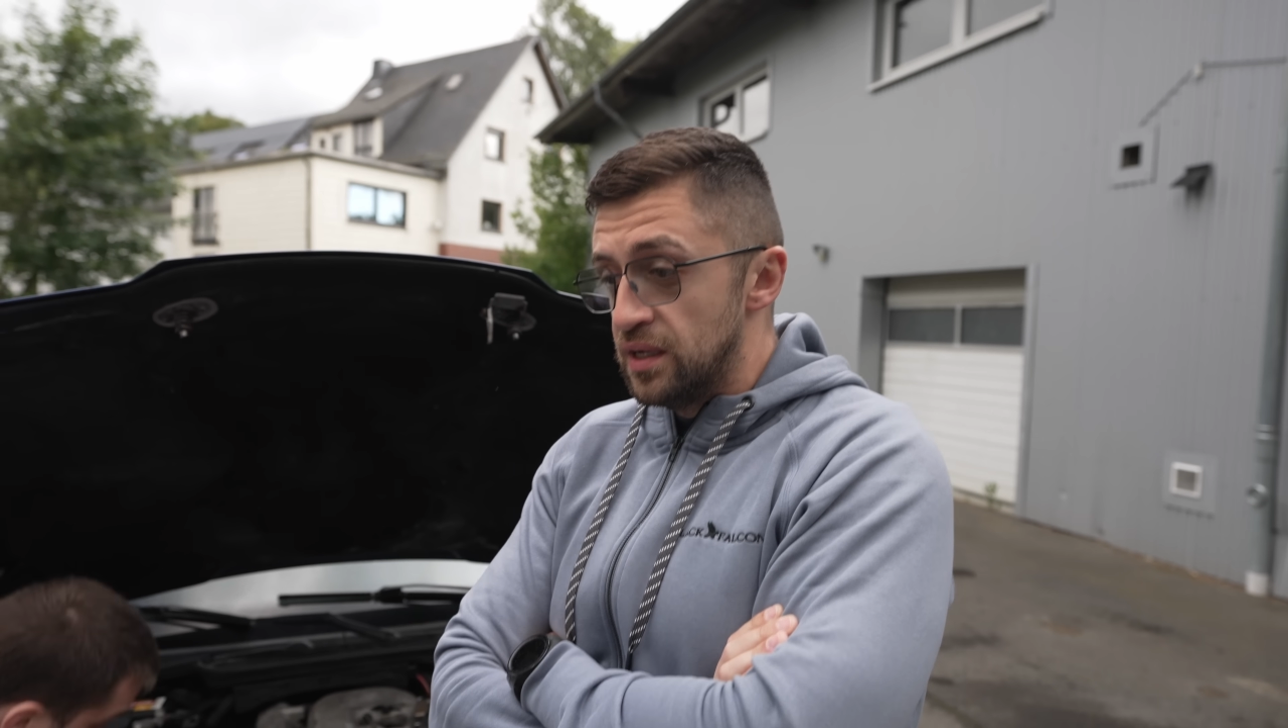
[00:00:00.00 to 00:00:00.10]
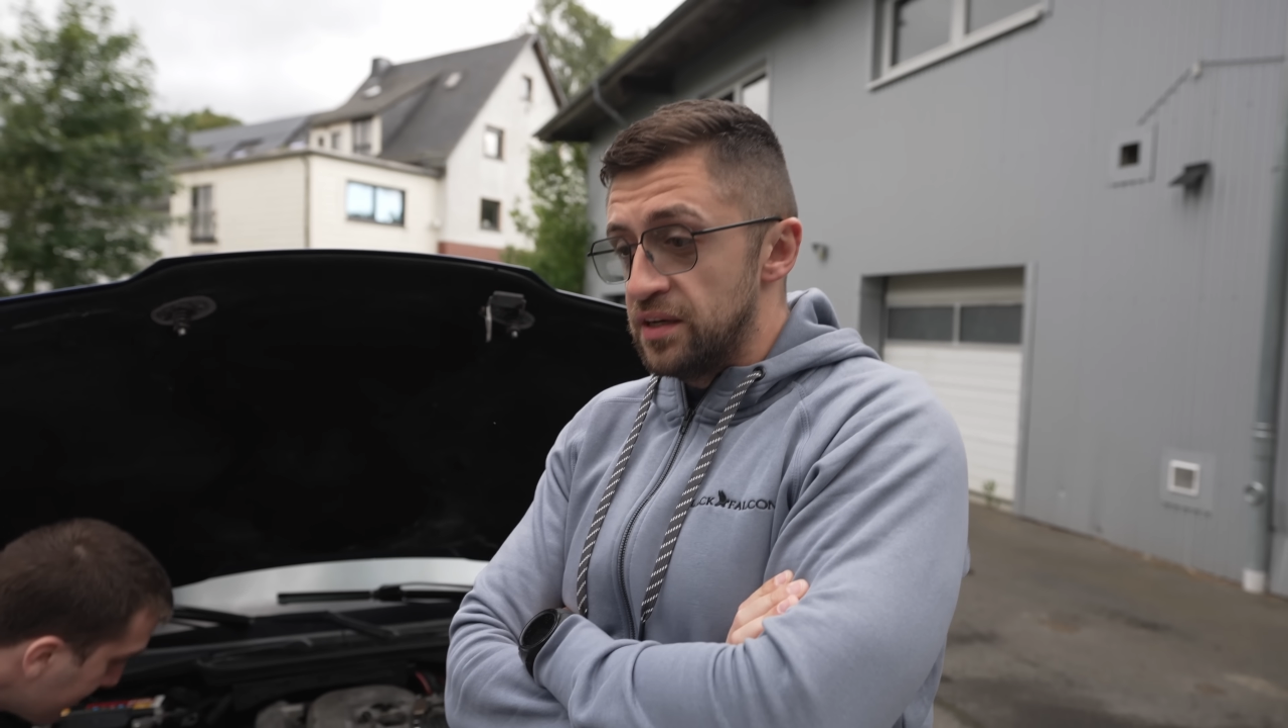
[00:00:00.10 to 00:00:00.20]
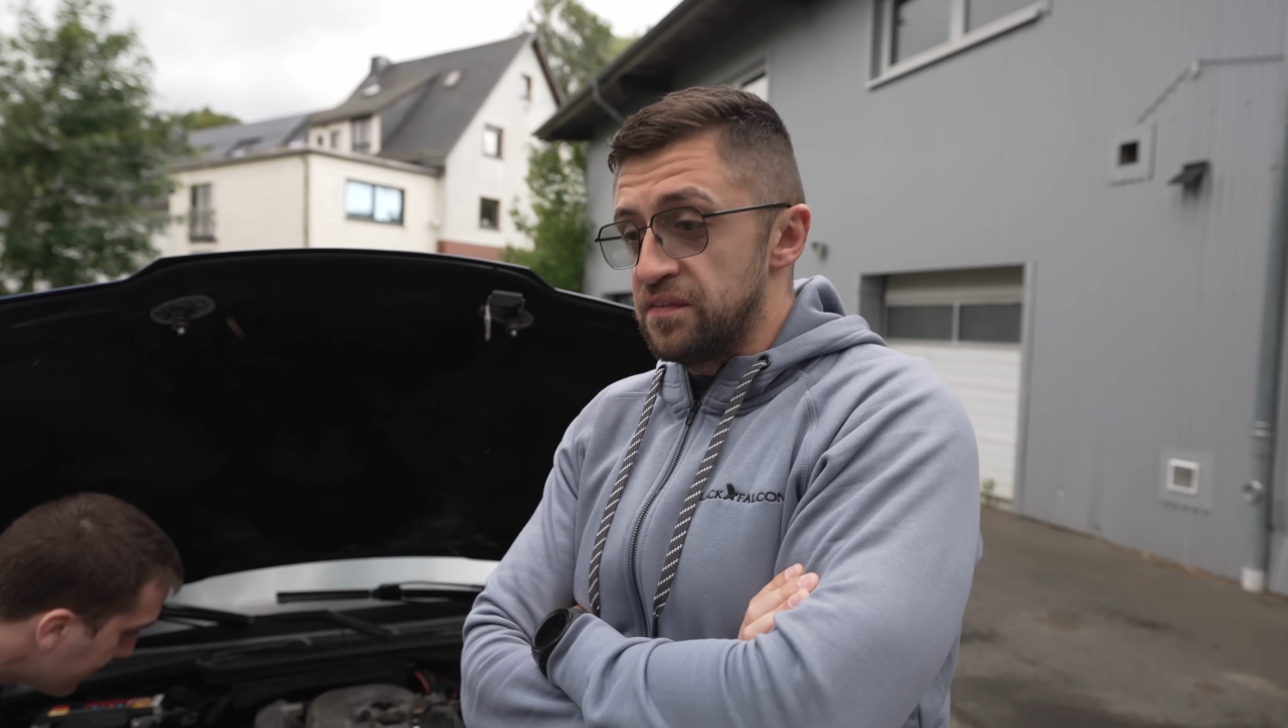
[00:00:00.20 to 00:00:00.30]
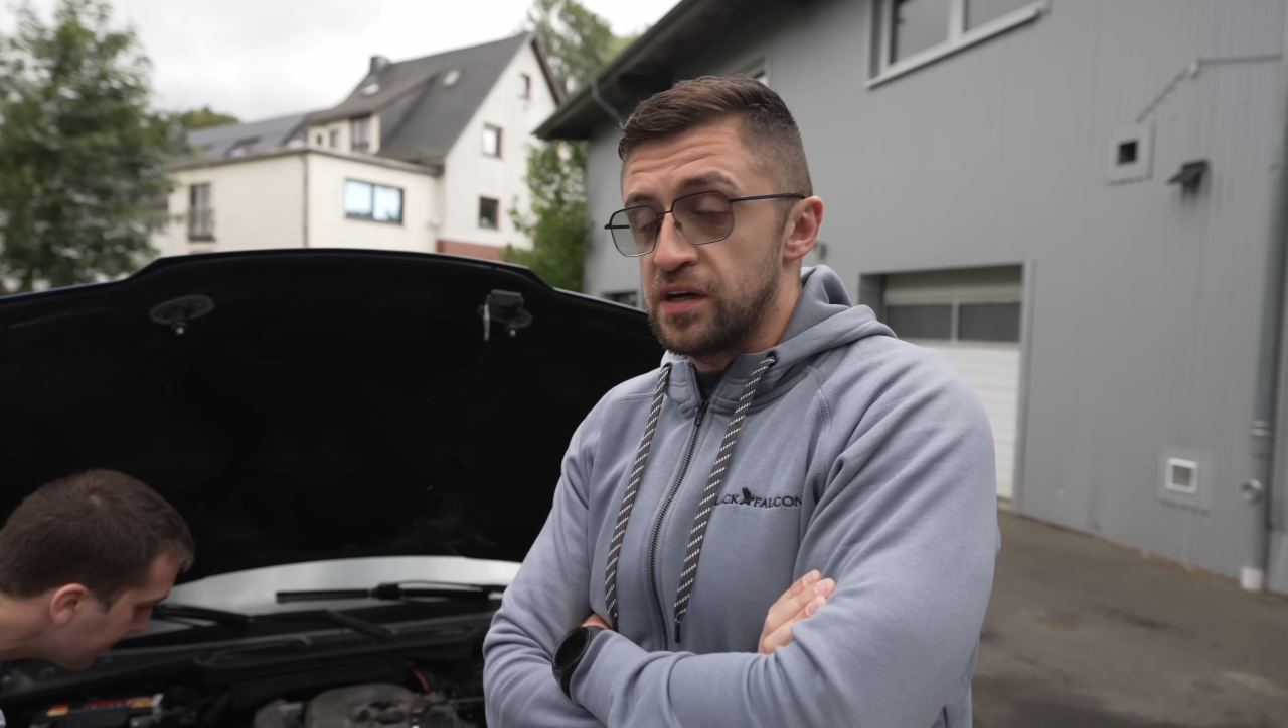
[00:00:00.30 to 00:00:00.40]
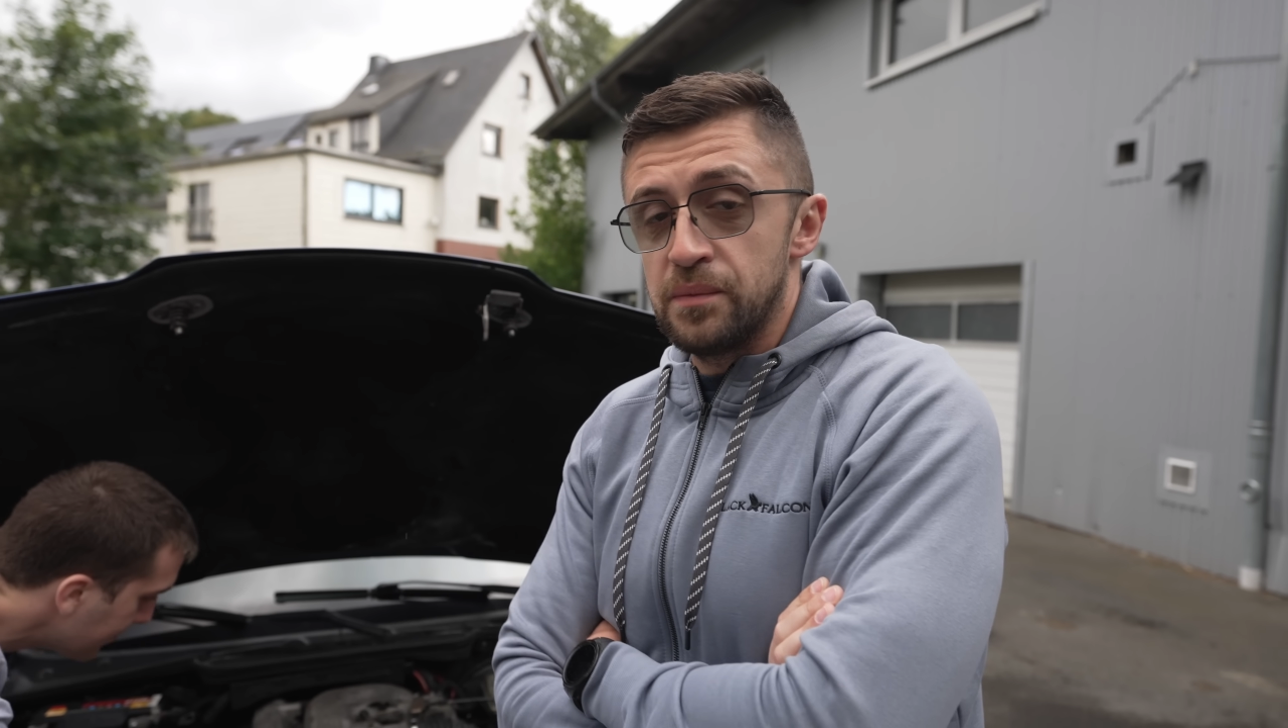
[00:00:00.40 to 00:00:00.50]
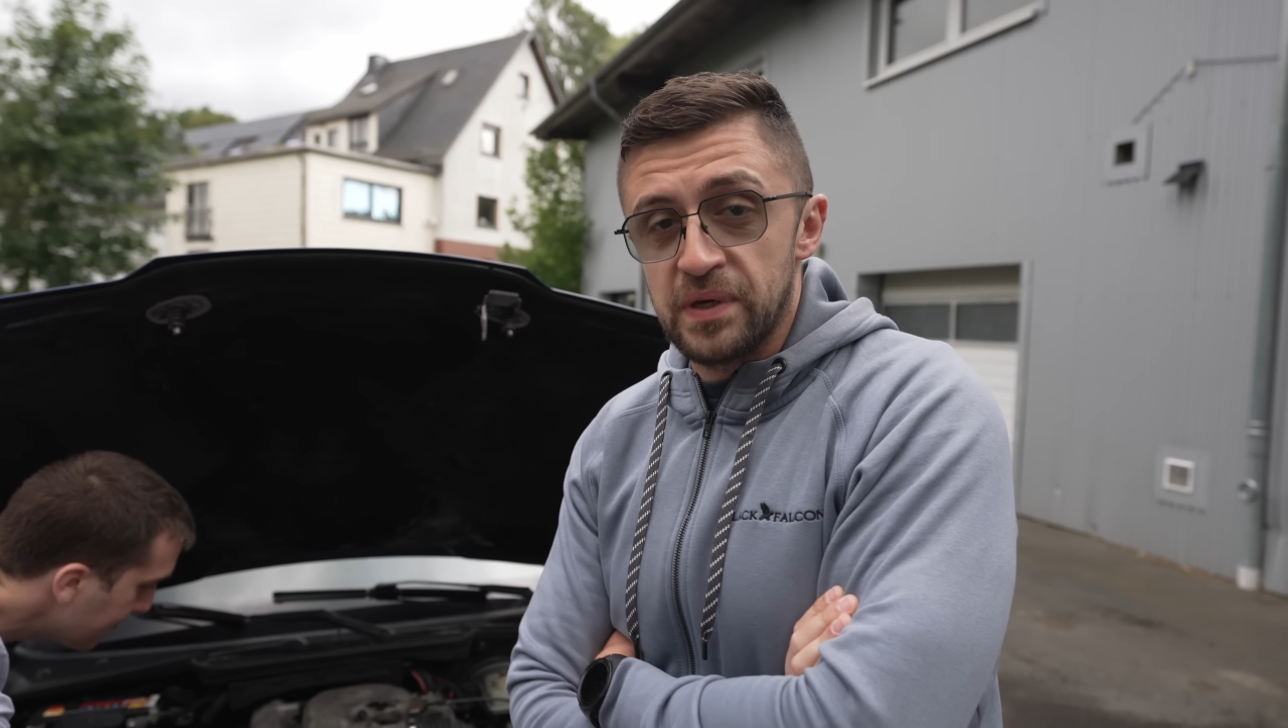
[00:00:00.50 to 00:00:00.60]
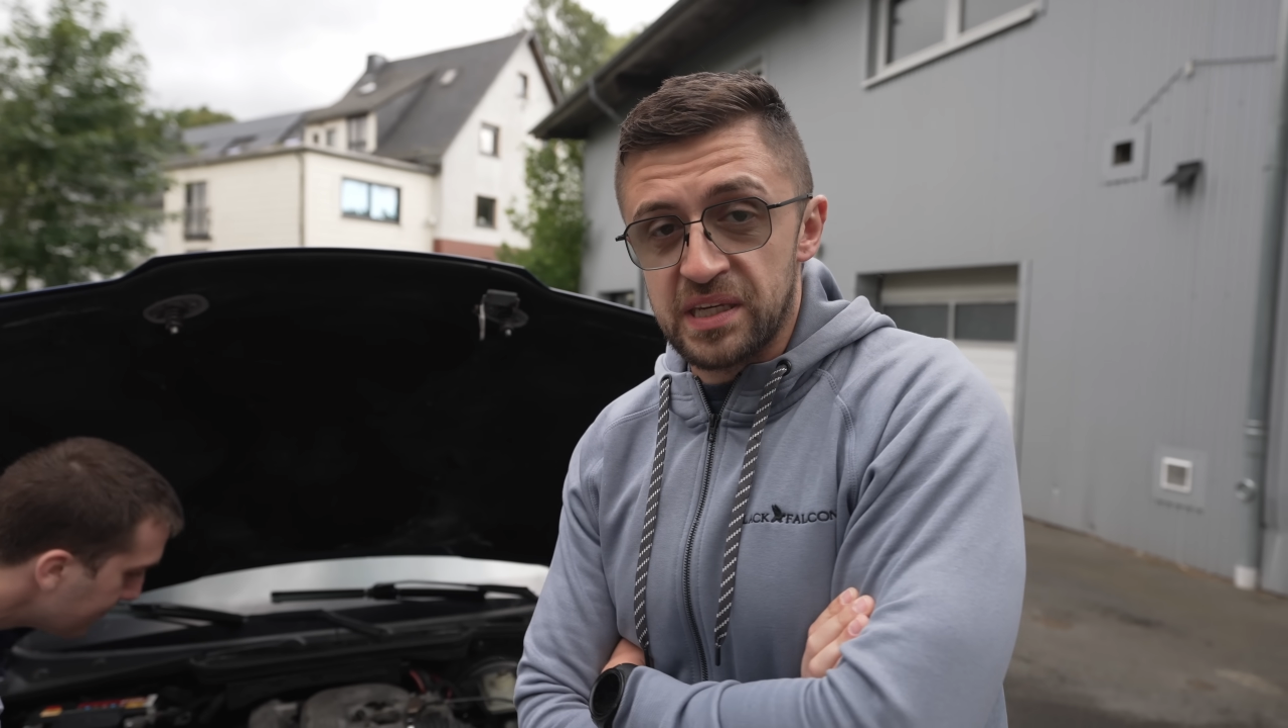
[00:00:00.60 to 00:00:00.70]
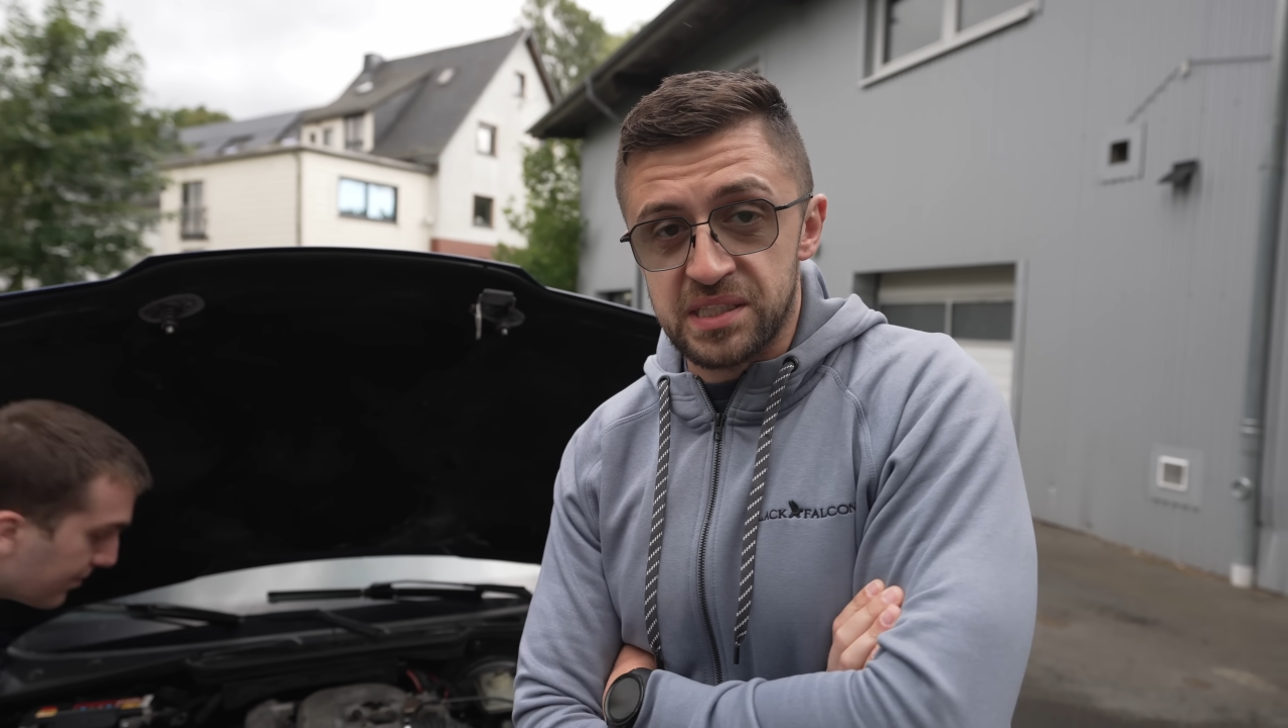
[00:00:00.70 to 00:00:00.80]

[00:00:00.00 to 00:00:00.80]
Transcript: a very big